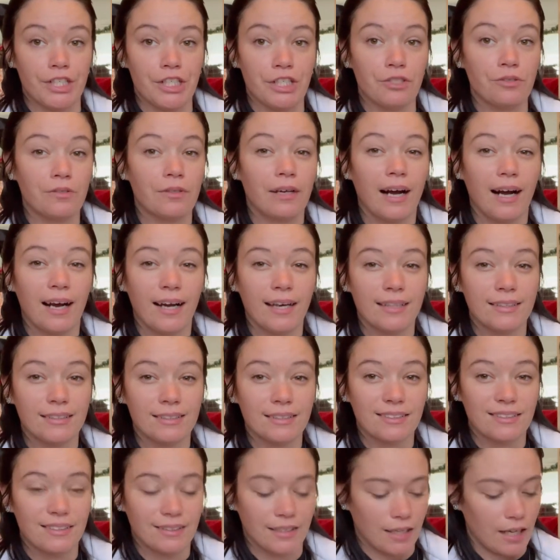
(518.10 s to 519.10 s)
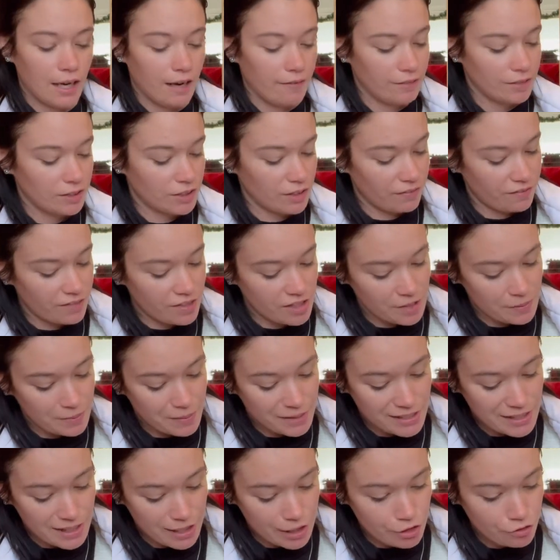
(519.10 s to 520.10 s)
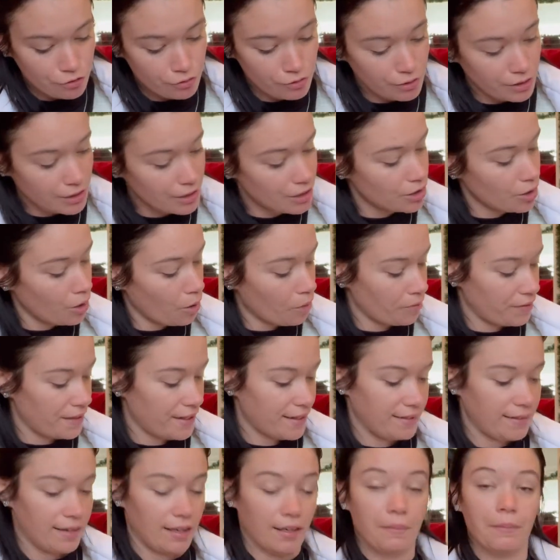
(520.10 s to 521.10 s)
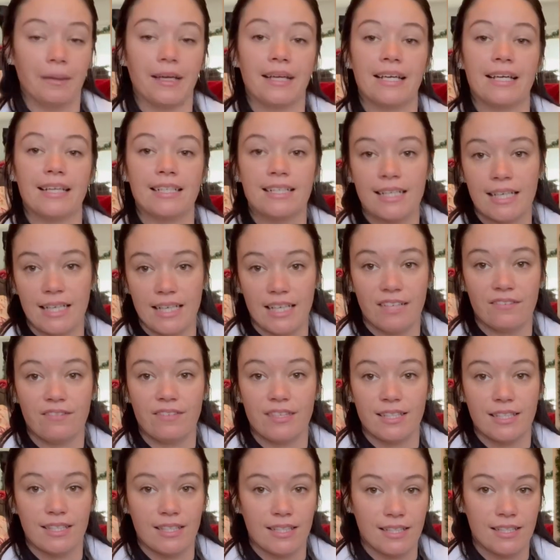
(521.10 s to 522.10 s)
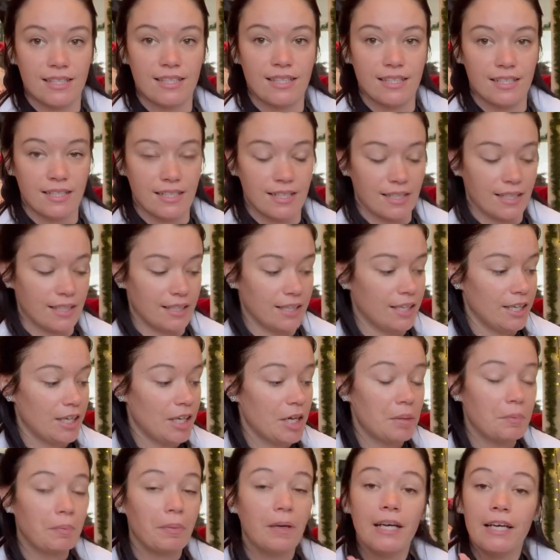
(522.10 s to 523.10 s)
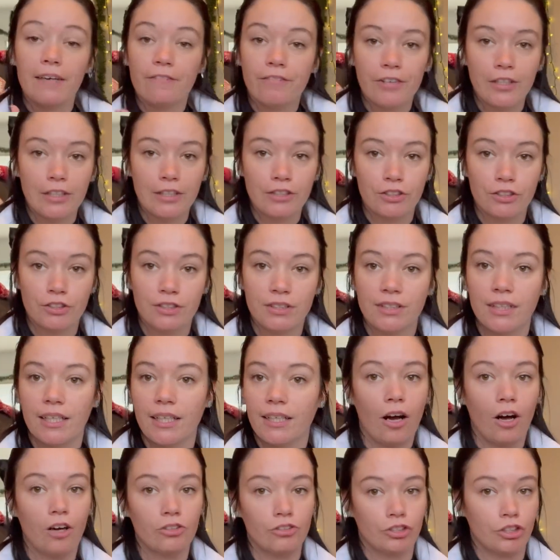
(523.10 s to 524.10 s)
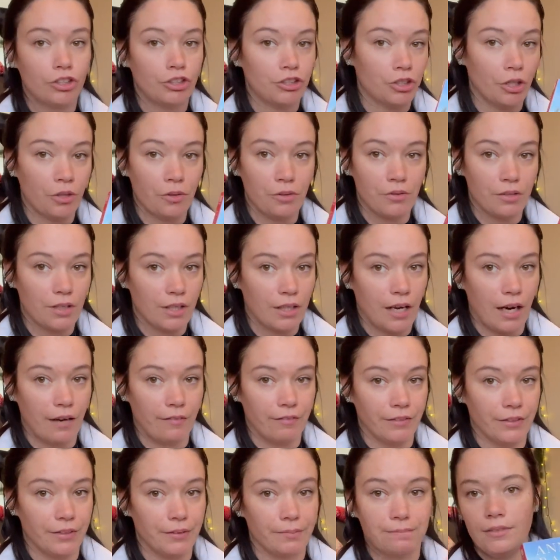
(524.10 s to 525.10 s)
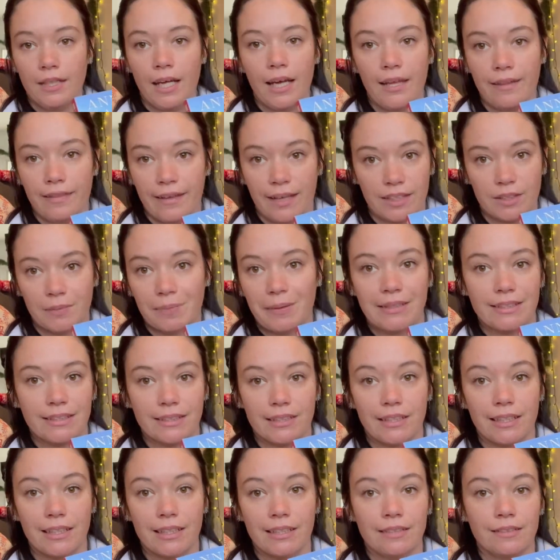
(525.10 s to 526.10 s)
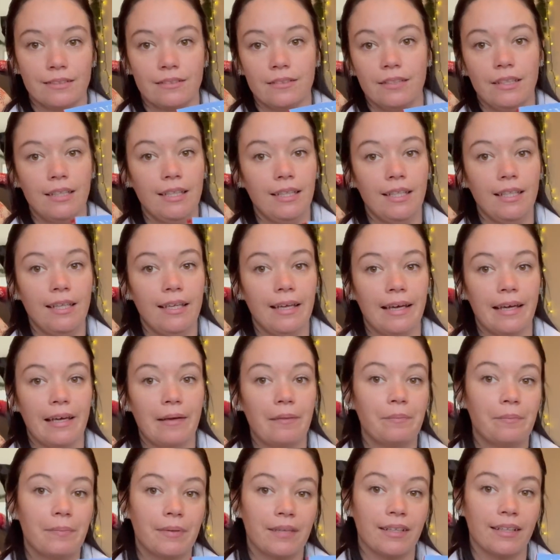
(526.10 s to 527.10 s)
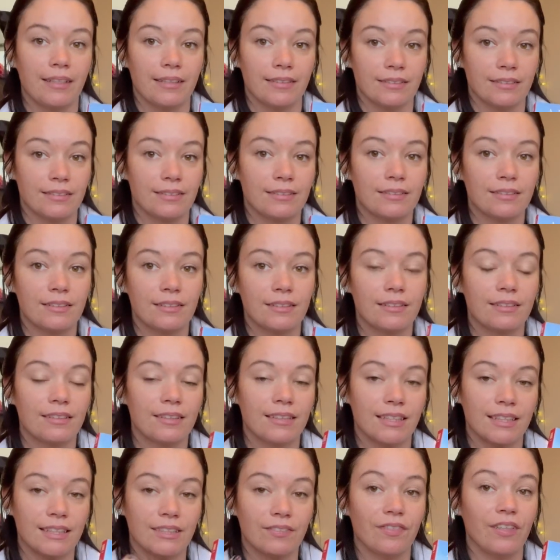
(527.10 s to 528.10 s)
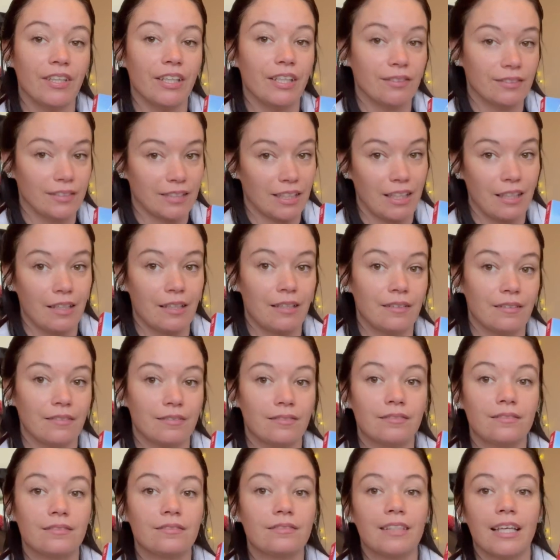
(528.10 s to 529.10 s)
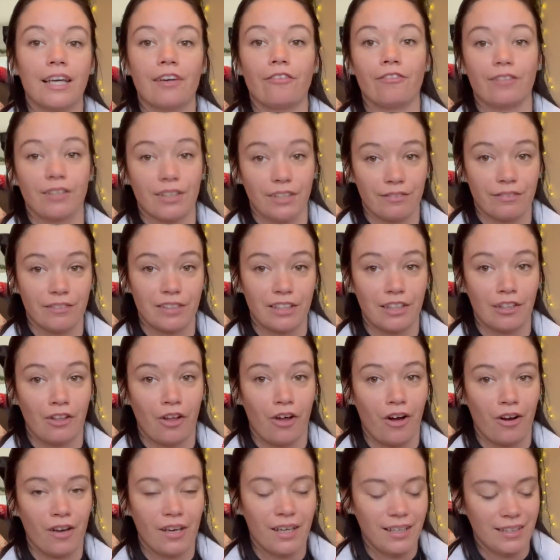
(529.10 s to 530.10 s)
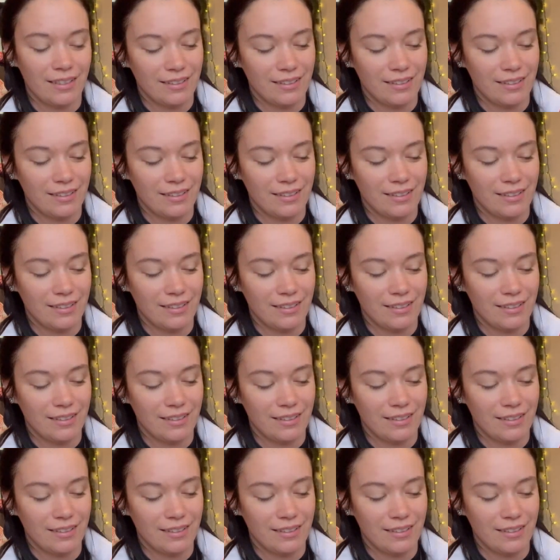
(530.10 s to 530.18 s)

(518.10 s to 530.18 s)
you guys the covers of these because I truly don't think that I'm going to get to any of these this season. But if you're interested, I'll just show you the cover, and that's basically it because this video is going to get really, really long.